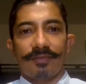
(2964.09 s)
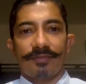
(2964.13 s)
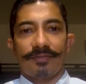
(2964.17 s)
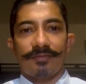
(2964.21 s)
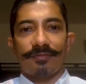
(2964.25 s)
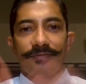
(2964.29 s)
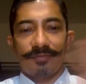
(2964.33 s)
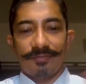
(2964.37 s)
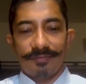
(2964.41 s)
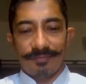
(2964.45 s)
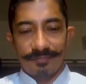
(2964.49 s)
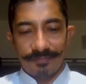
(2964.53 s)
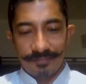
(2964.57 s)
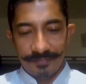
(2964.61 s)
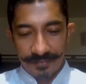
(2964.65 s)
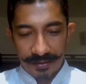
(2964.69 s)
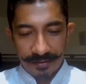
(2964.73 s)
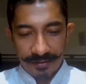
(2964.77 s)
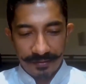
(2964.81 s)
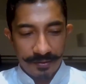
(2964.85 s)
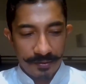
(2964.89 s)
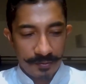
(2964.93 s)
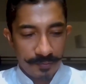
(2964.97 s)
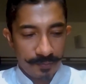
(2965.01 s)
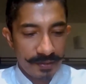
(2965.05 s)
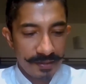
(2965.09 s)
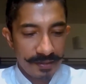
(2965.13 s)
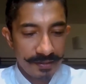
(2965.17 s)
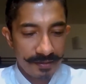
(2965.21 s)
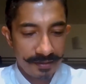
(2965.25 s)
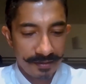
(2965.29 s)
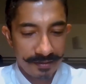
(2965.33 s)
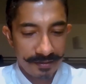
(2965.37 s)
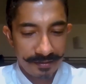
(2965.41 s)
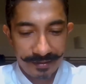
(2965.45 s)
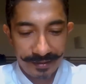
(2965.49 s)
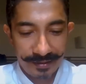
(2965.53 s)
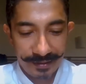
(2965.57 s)
as a
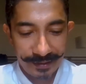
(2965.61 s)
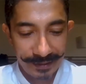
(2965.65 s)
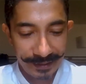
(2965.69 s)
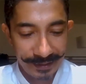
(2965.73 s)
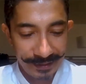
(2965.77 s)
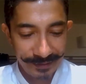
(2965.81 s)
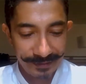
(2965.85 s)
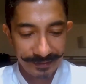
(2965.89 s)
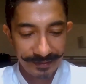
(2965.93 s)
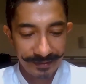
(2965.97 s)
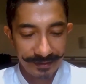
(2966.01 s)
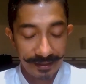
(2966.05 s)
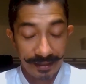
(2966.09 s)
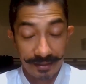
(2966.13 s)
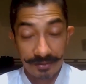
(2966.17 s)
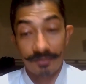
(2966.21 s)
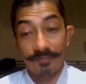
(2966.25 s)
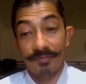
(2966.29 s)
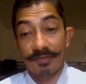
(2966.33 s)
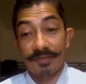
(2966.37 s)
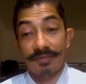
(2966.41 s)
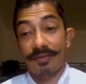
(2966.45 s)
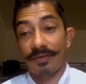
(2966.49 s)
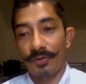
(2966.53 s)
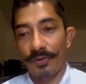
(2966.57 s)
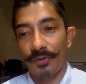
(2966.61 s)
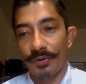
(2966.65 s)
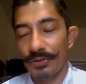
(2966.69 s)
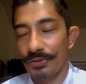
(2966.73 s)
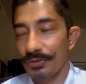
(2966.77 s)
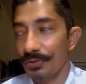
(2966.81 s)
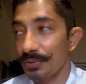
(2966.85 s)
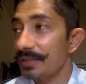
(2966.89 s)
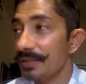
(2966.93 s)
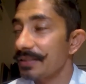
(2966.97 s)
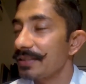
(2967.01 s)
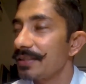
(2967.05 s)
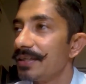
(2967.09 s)
species, right? Actually, we're still going
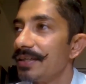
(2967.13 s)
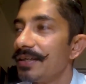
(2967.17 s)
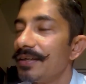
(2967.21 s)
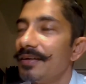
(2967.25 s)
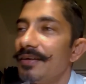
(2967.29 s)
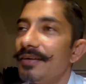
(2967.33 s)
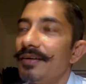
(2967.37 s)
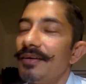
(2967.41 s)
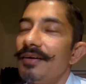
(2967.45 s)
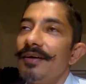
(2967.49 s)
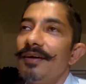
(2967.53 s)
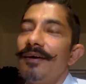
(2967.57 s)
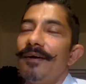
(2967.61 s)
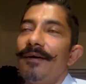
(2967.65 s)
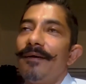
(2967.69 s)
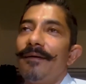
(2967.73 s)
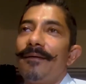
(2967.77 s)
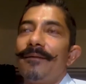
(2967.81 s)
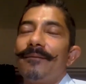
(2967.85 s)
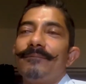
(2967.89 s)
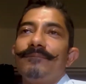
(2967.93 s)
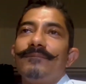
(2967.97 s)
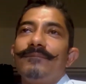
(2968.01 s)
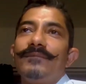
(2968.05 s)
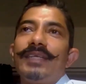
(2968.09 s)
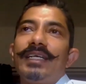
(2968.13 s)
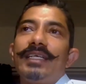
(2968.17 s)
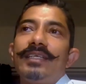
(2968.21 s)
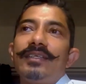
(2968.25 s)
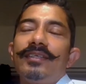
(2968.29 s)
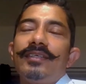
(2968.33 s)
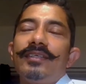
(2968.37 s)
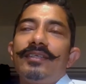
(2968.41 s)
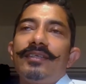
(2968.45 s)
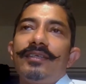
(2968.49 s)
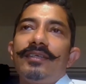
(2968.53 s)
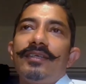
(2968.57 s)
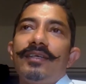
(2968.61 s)
through it.
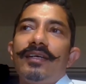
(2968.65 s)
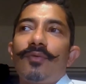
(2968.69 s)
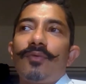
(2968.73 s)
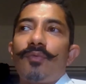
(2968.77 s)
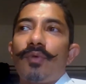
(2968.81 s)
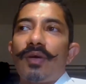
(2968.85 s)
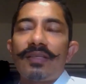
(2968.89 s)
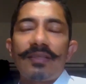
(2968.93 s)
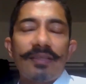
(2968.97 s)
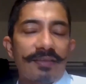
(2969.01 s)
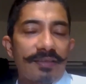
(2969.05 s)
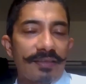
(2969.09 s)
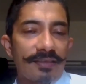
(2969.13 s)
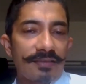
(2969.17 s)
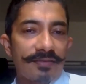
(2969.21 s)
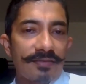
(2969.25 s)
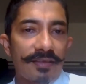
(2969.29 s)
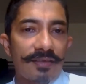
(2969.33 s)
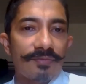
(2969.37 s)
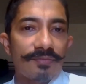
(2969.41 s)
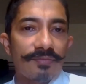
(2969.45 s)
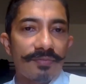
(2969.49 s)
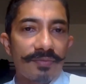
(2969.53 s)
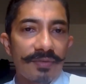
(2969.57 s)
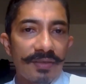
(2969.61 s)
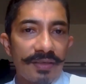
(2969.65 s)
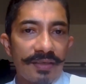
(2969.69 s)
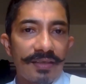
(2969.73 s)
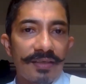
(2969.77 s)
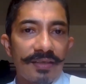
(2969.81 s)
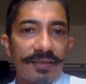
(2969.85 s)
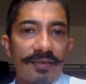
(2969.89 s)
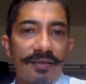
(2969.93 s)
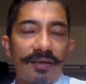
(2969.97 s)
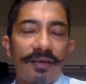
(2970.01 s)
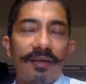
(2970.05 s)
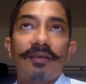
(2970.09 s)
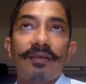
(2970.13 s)
One of the things that
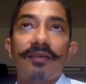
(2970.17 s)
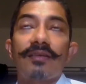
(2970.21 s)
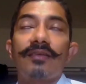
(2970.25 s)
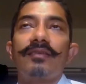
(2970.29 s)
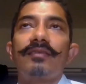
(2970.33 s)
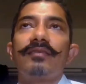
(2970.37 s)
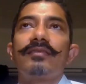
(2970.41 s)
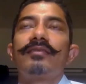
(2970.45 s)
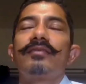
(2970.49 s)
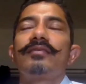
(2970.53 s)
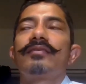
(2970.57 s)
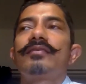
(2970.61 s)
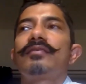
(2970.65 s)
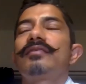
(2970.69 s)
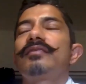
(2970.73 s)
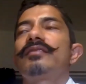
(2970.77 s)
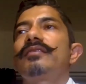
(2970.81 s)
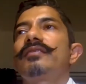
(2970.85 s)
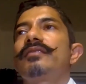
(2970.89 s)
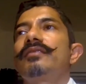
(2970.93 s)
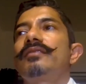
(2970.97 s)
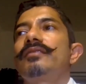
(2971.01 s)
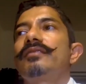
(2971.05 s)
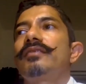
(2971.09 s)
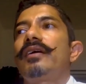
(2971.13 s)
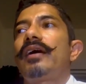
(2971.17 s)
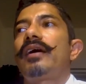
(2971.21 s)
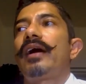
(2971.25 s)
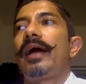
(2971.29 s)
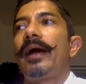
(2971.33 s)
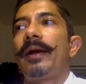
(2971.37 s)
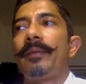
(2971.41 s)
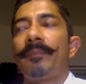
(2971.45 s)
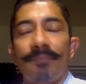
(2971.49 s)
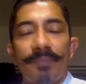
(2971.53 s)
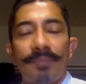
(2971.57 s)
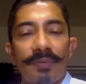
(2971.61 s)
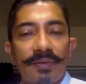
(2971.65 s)
really got
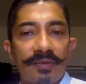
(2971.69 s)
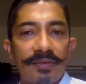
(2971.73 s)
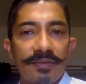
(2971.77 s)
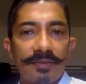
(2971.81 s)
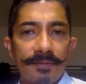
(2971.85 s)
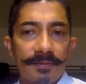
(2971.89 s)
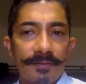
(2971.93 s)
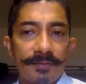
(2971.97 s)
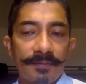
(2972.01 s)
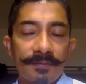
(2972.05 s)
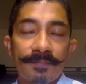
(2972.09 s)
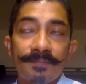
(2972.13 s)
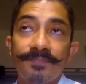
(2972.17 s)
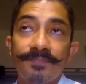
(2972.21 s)
hampered